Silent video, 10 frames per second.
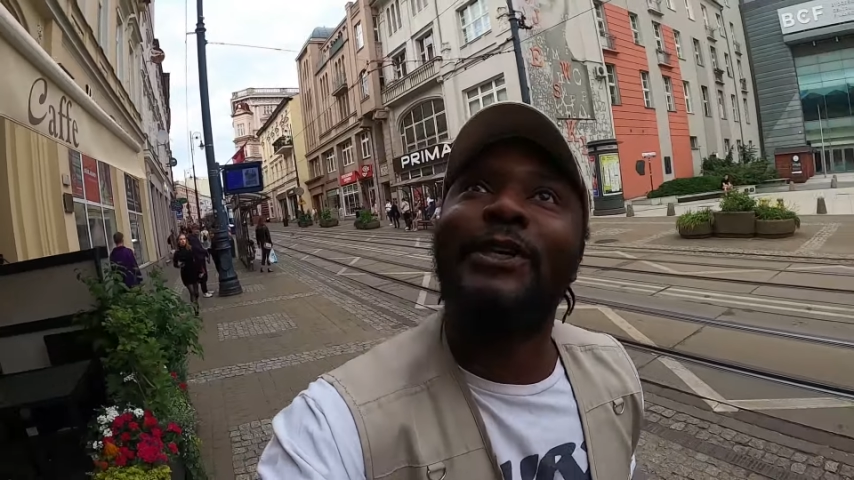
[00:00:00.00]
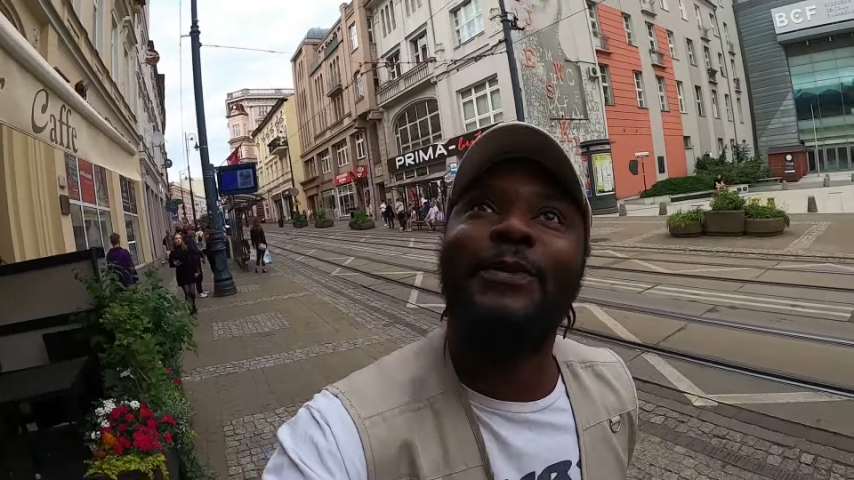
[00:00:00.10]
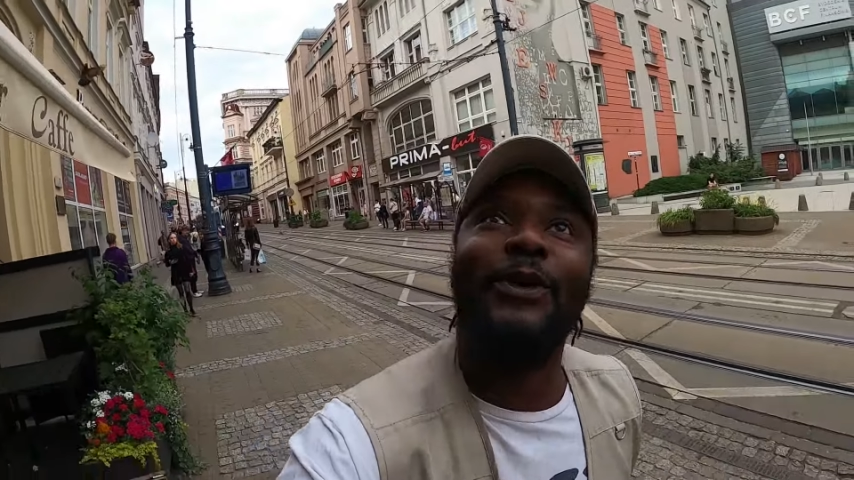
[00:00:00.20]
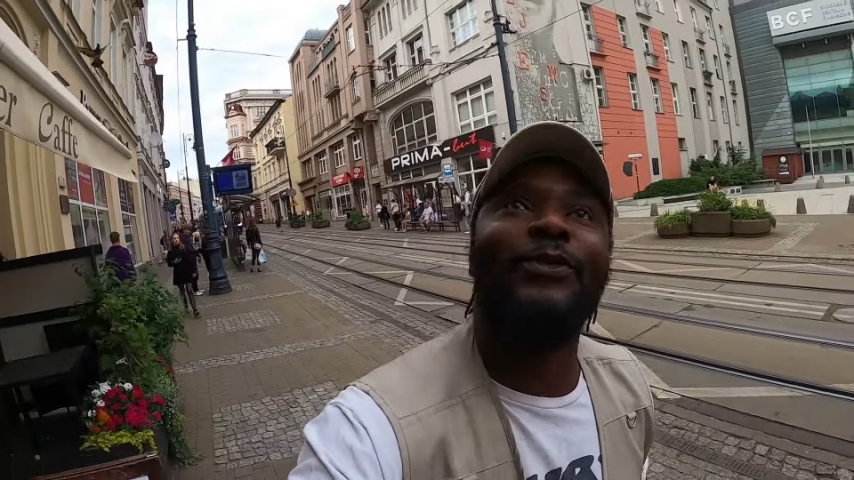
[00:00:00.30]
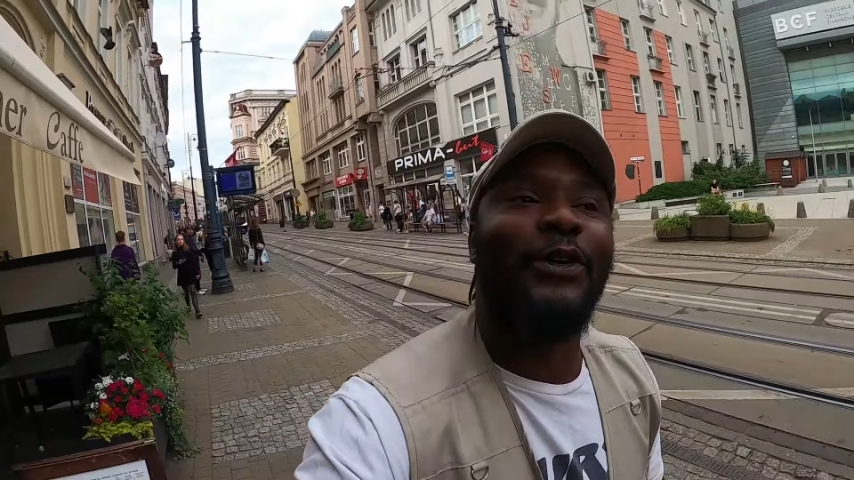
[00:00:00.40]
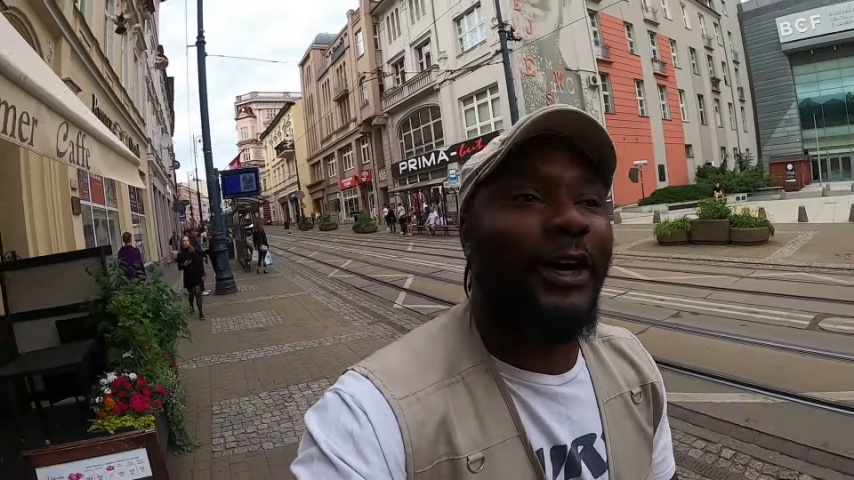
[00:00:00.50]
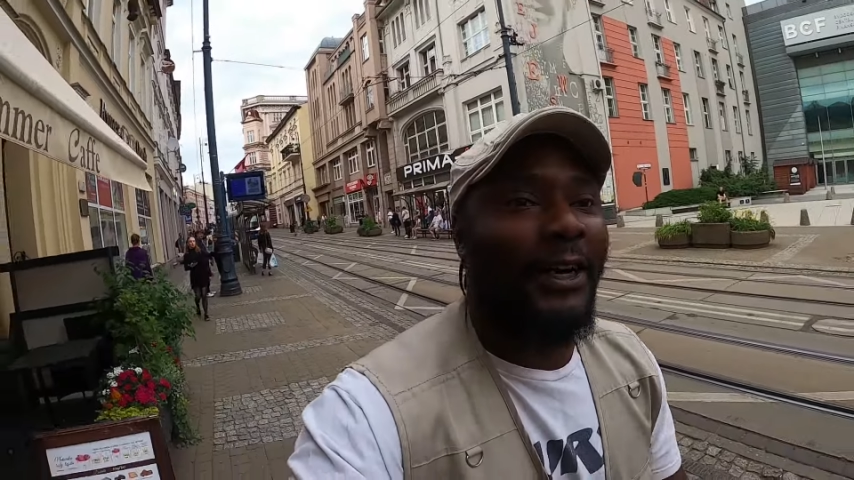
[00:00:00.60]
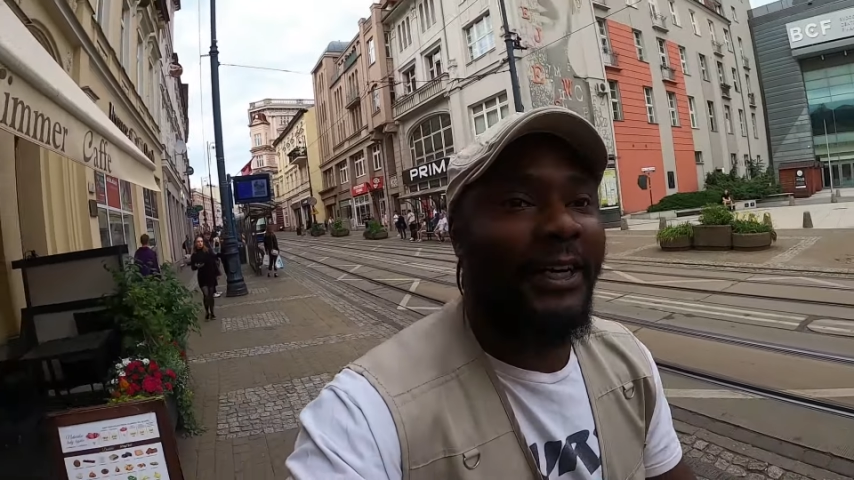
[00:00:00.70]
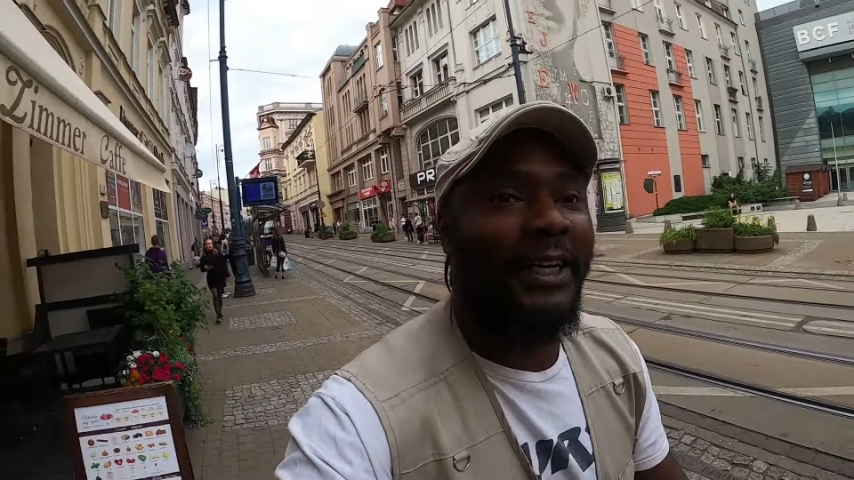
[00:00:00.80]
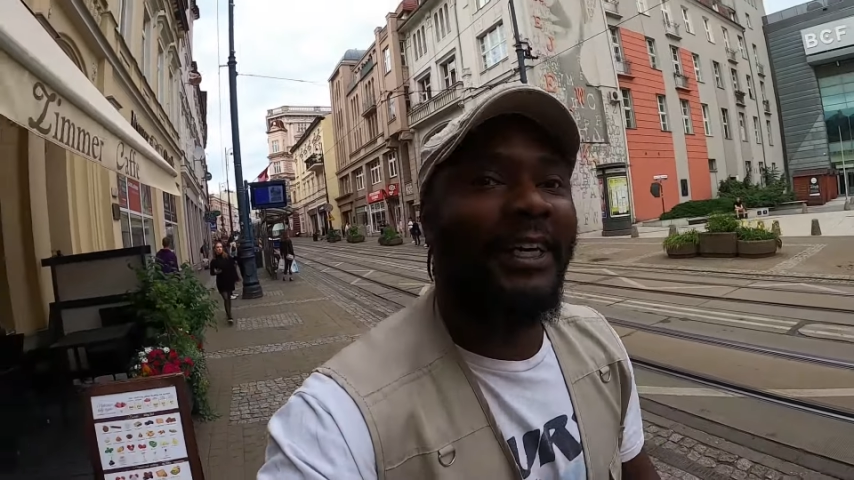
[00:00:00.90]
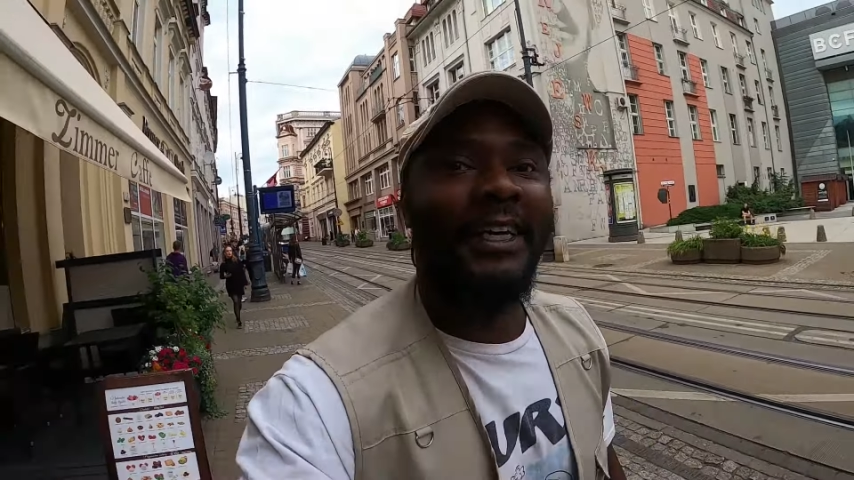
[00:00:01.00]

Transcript: Sibulova?